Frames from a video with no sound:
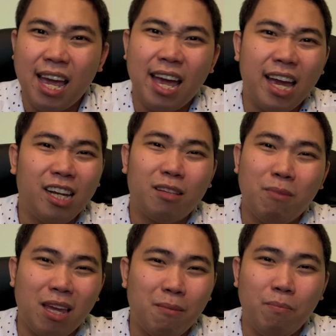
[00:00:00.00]
and it
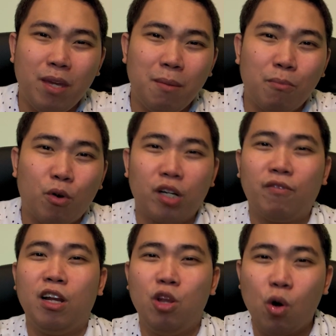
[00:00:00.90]
may be more of
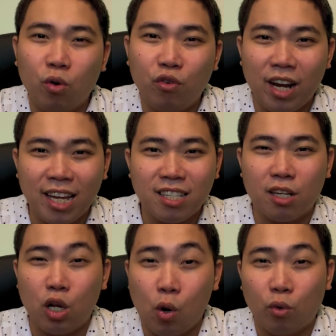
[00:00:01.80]
a low risk,
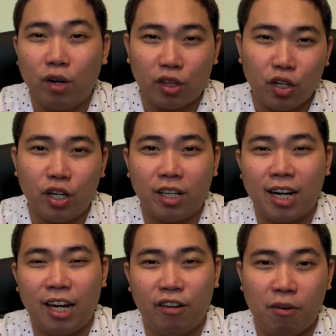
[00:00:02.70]
low return
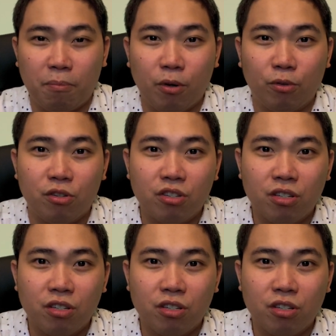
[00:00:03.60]
kind of approach.